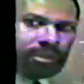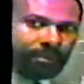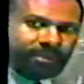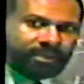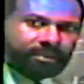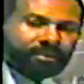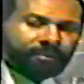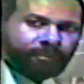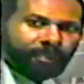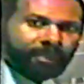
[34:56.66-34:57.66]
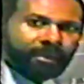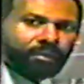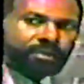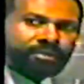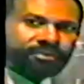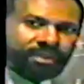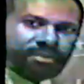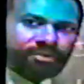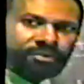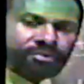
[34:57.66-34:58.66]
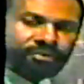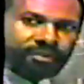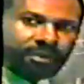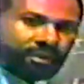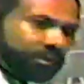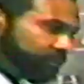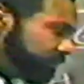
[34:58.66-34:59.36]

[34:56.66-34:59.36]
company will continue to serve,